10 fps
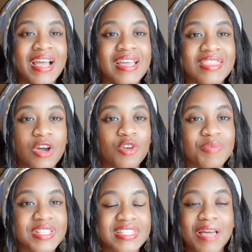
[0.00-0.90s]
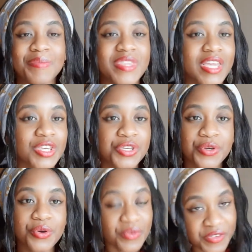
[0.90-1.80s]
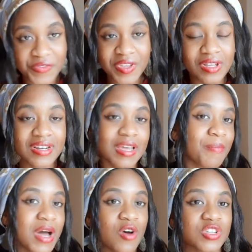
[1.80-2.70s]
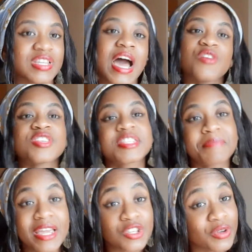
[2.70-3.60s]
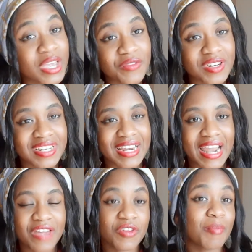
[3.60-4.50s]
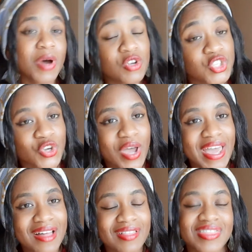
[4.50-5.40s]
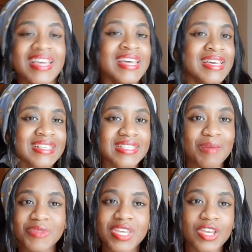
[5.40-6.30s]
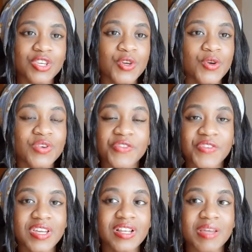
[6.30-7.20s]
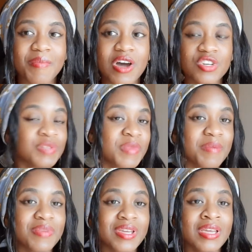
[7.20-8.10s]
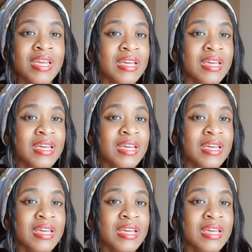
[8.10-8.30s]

there could be something new revealed about how you spend your everyday life, about your health, something new revealed about maybe